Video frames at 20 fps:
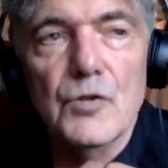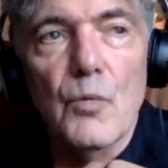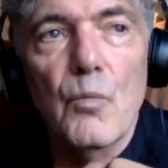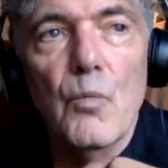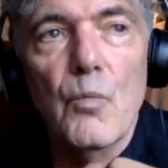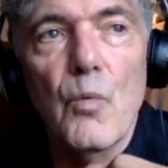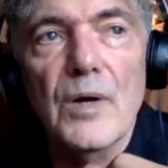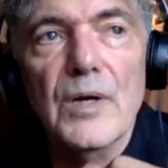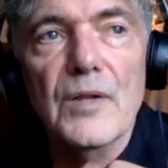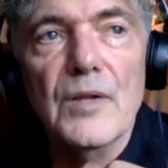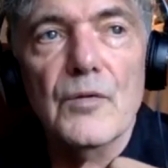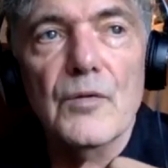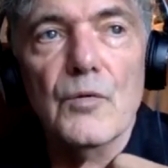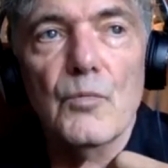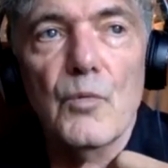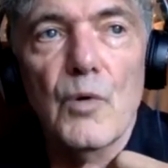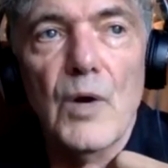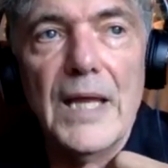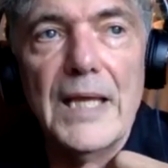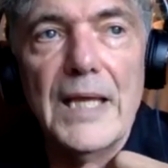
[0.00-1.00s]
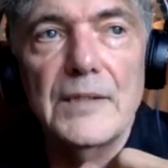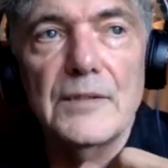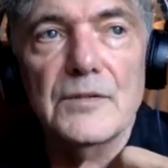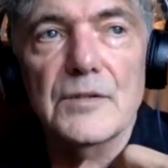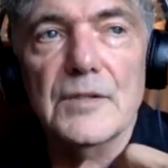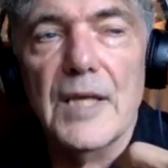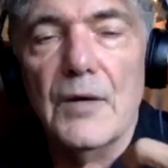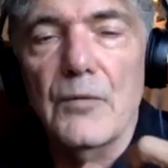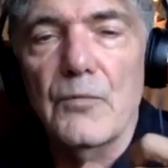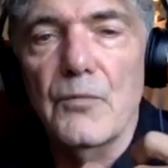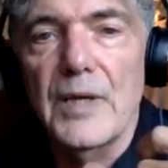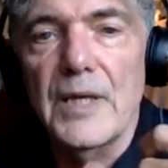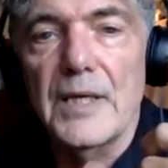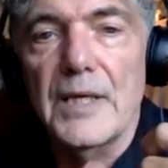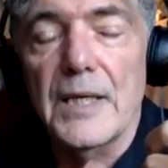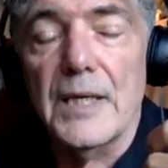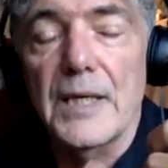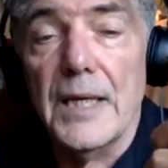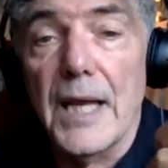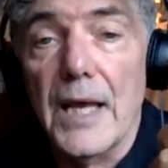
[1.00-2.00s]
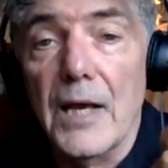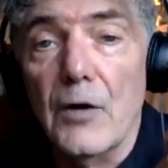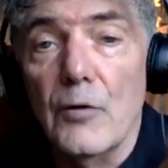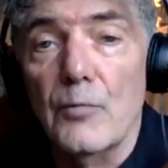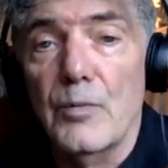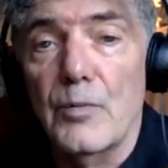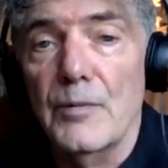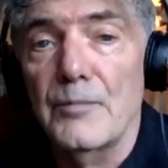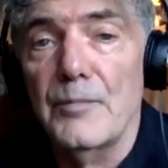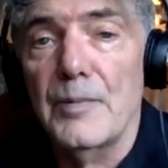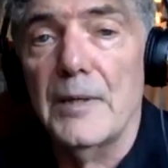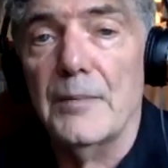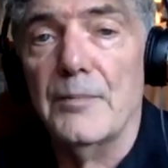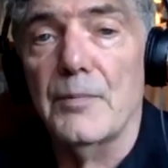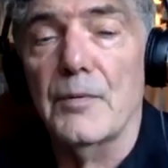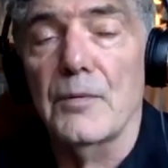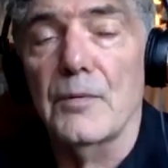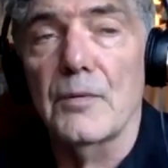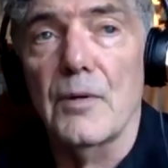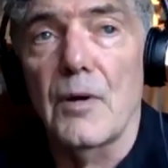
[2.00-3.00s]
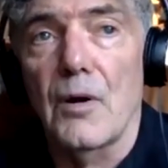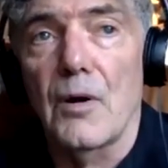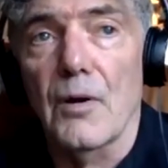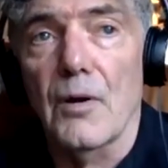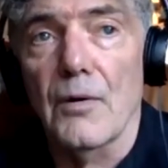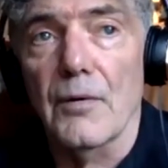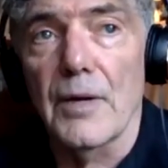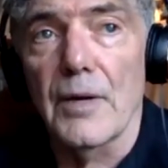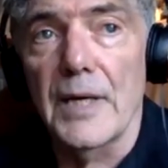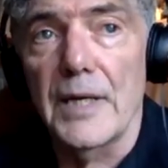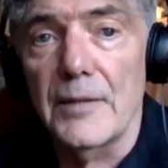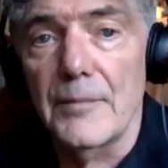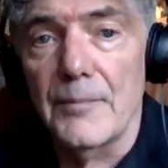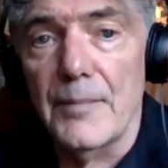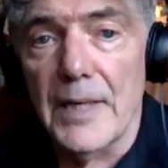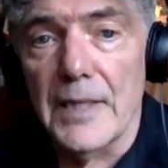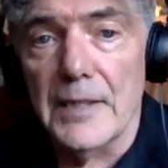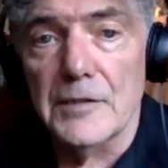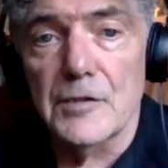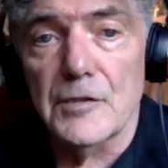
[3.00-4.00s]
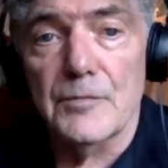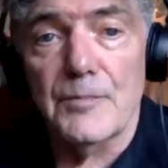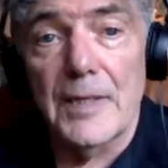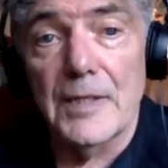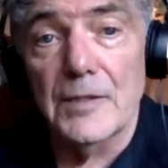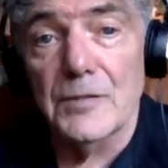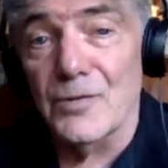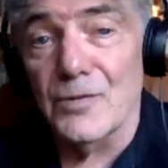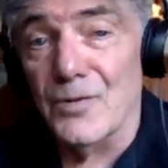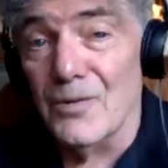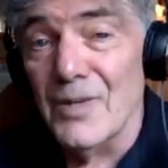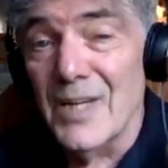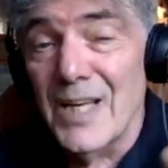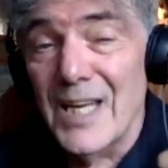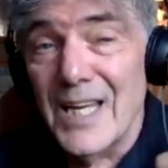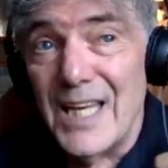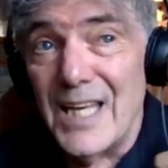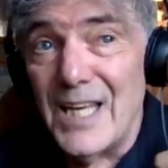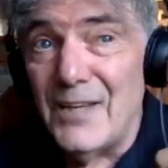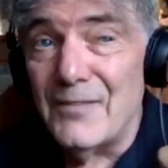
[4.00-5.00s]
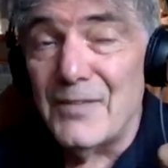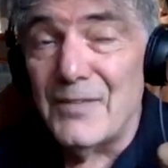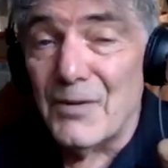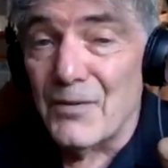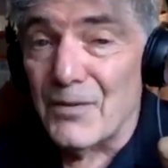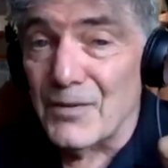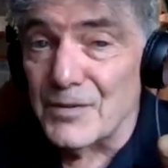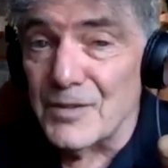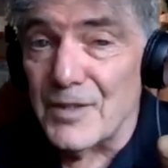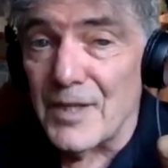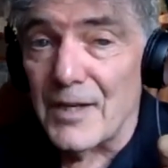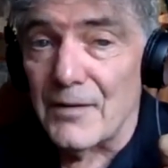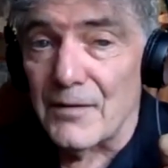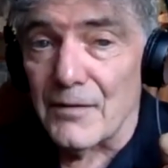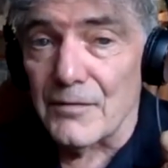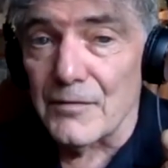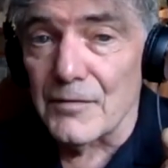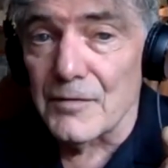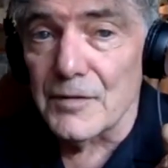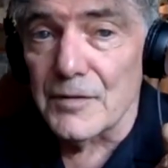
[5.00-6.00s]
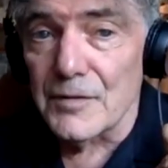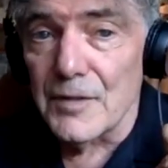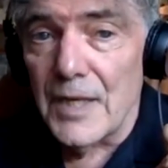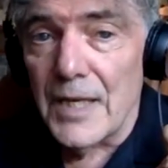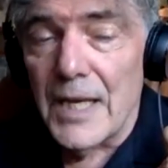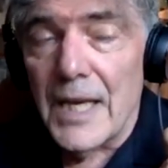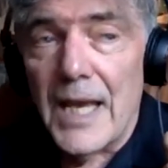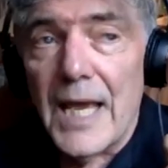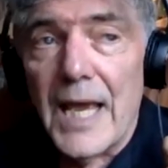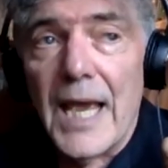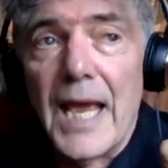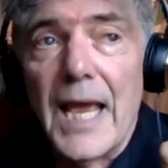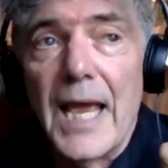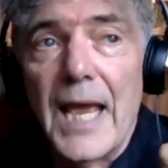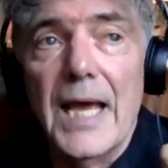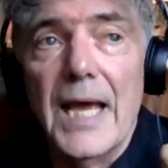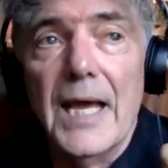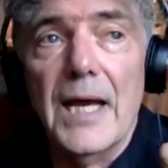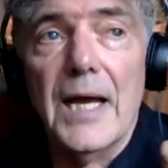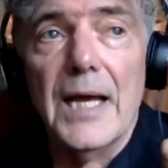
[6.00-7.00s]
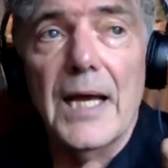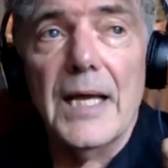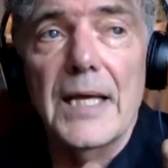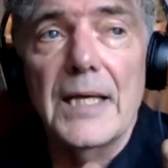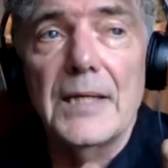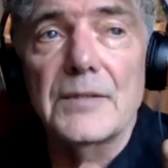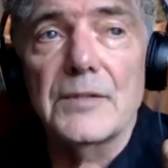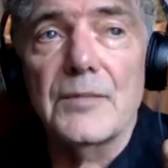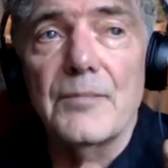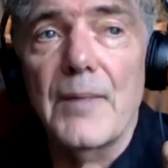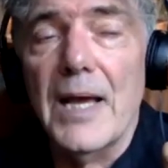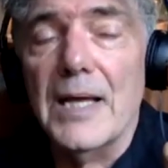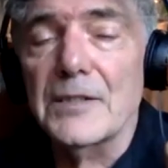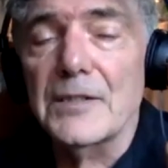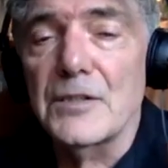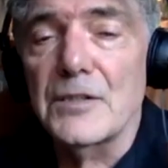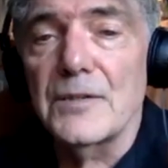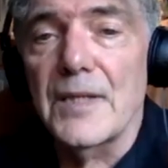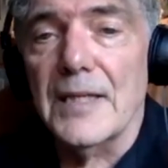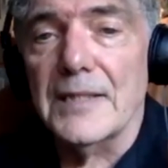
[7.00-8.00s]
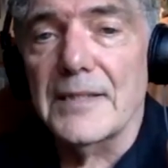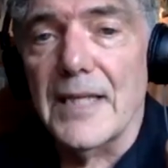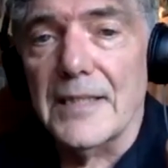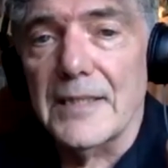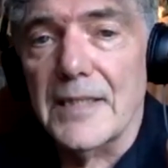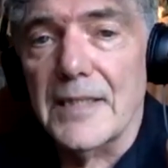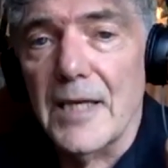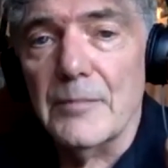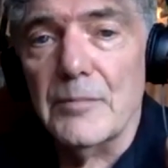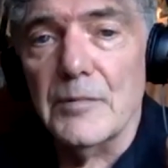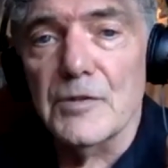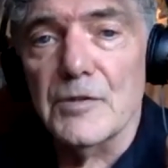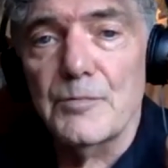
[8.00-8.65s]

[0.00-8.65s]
So, one of the ways that we can help when people are in a bad space, or even ourselves, is imagine that that